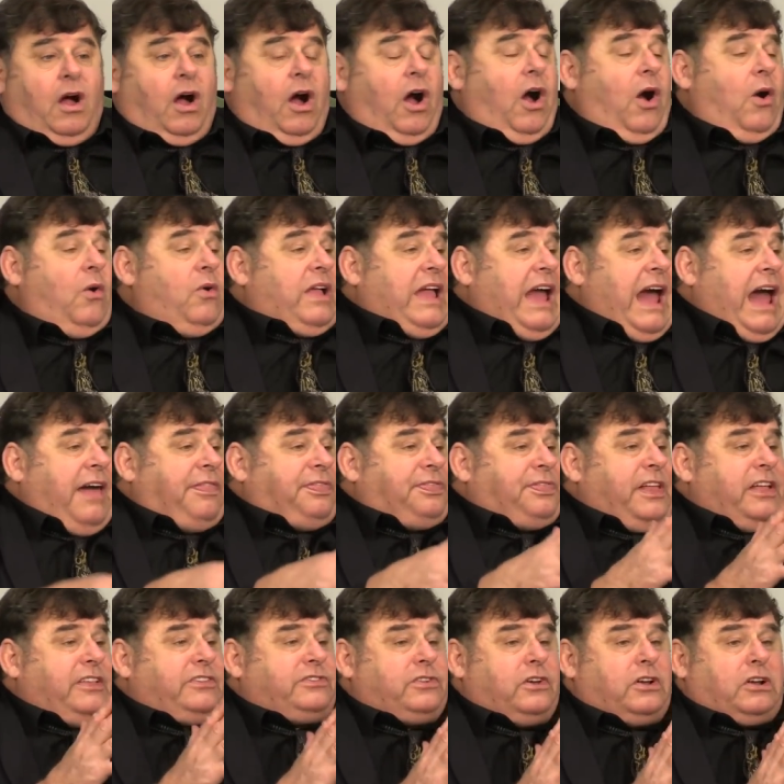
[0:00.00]
Oh,
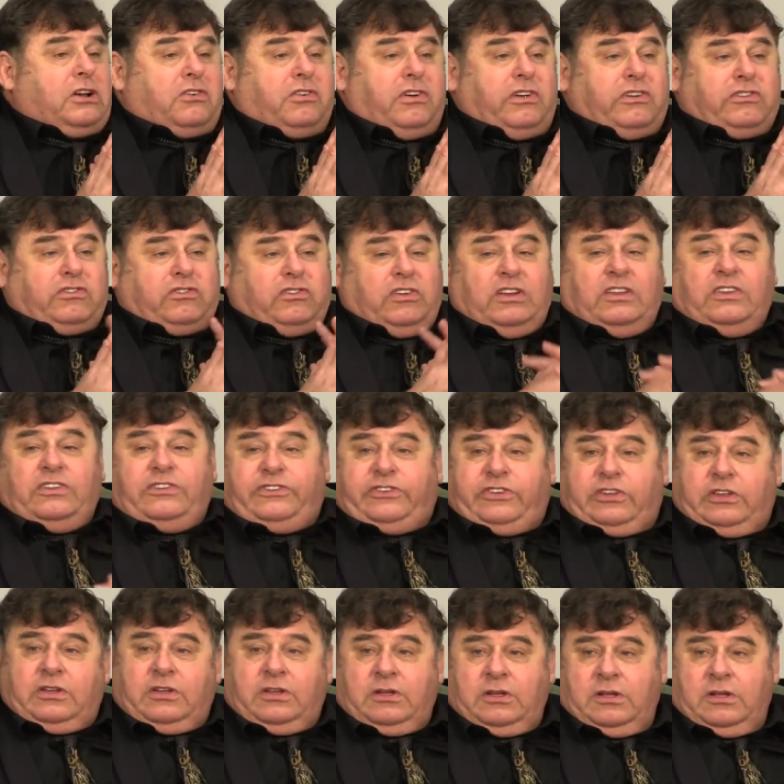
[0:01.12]
Catholics are Christians.